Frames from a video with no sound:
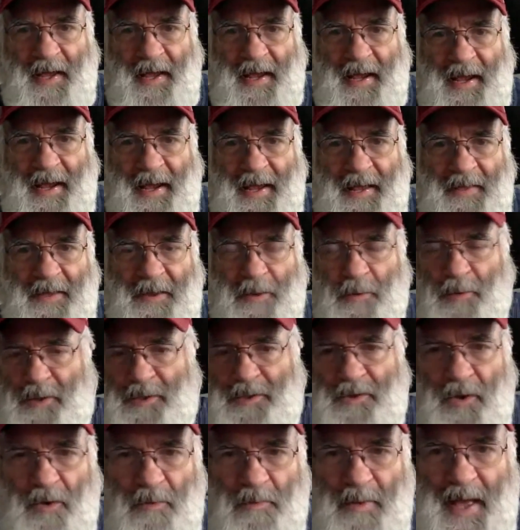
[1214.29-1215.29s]
And there was
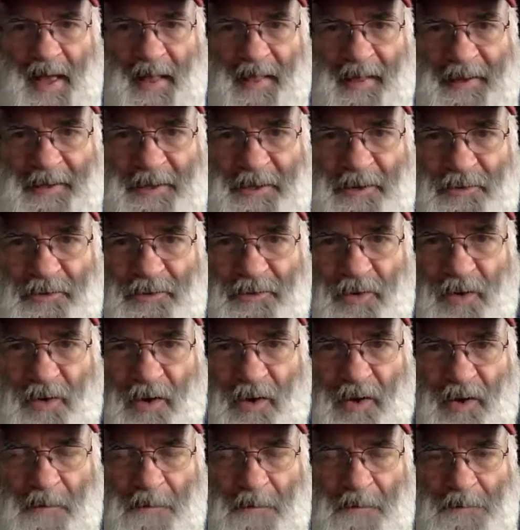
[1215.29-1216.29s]
no ballot
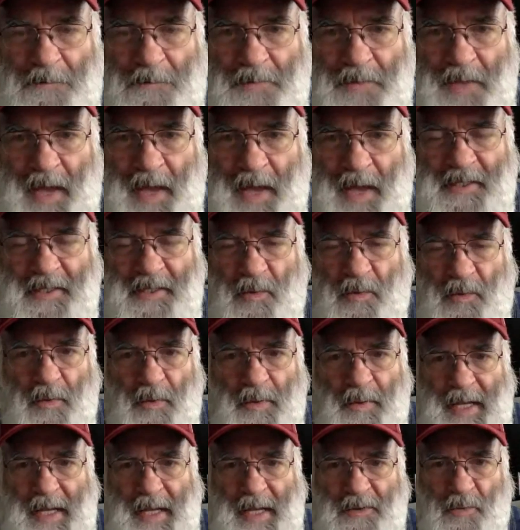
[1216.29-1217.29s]
control. I said, well, we
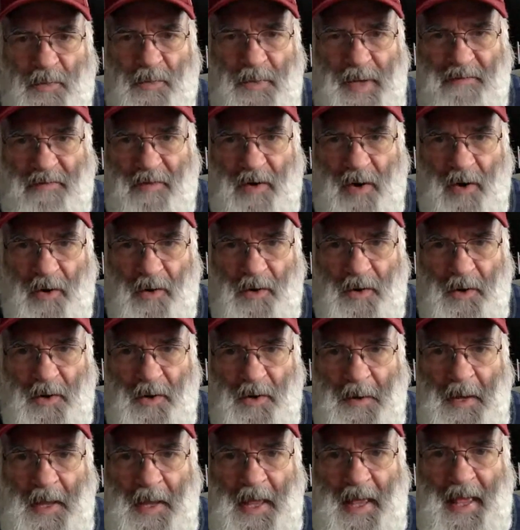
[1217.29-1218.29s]
need to revote.
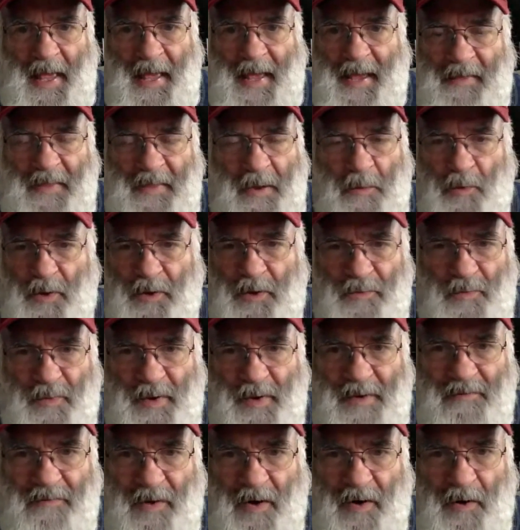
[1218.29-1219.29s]
And they wouldn't
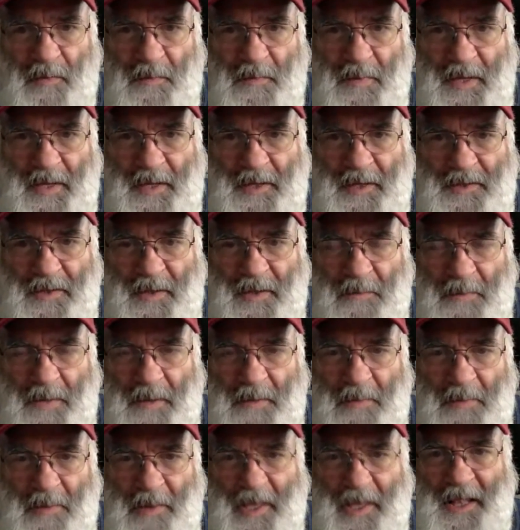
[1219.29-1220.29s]
revote because some
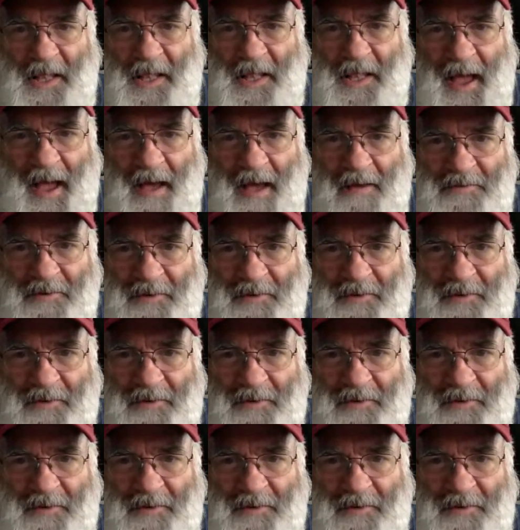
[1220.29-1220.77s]
people had left.